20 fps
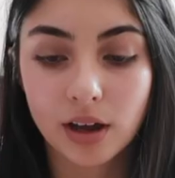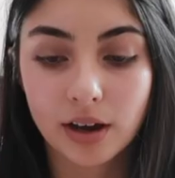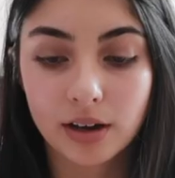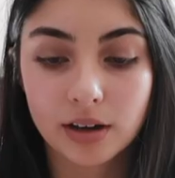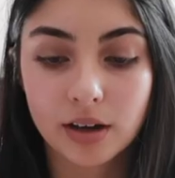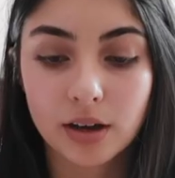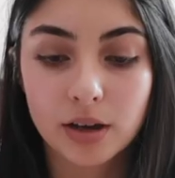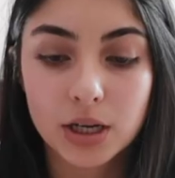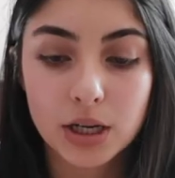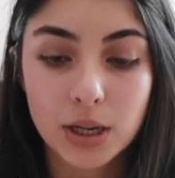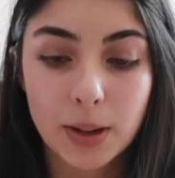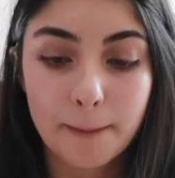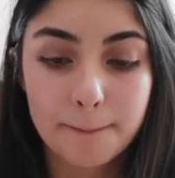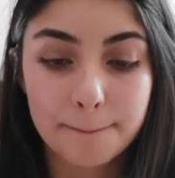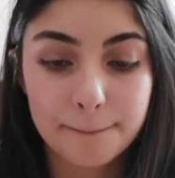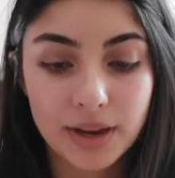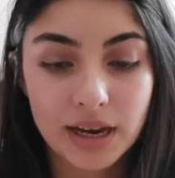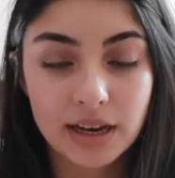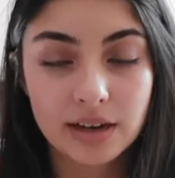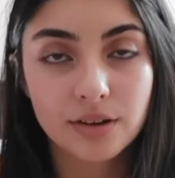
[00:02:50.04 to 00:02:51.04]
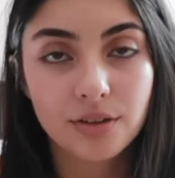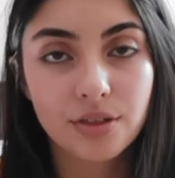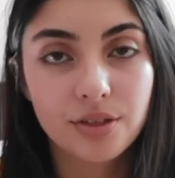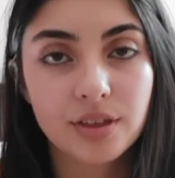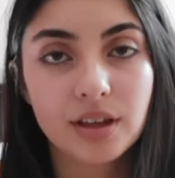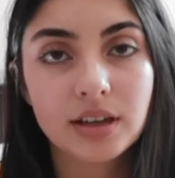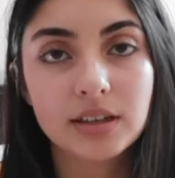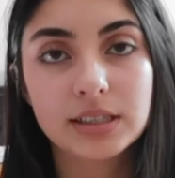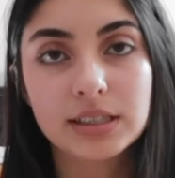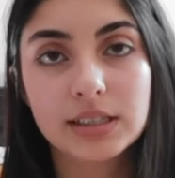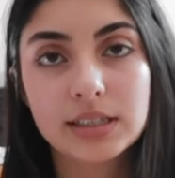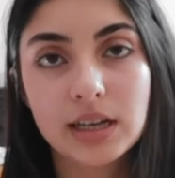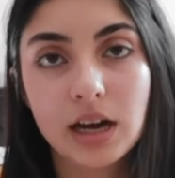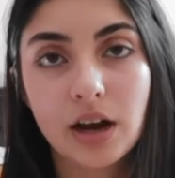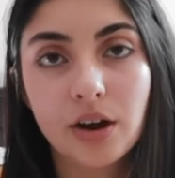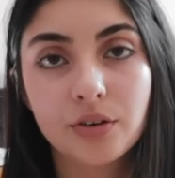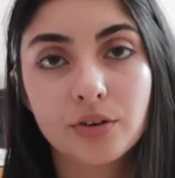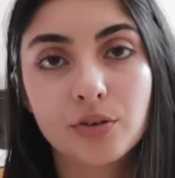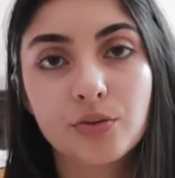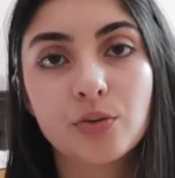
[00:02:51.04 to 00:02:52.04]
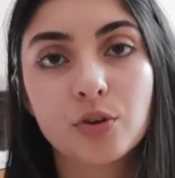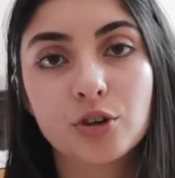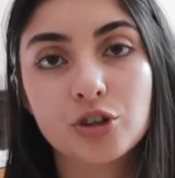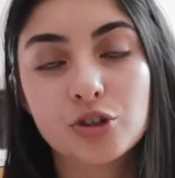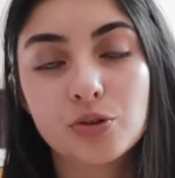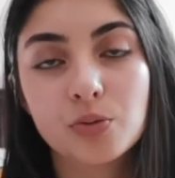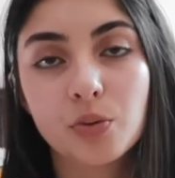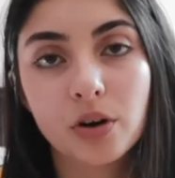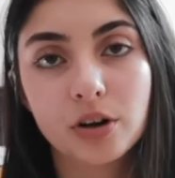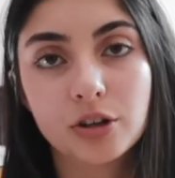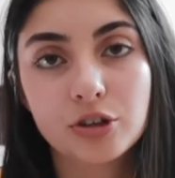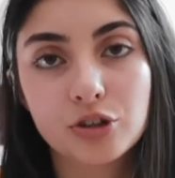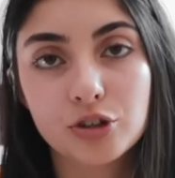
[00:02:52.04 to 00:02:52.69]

like main things down of what you want to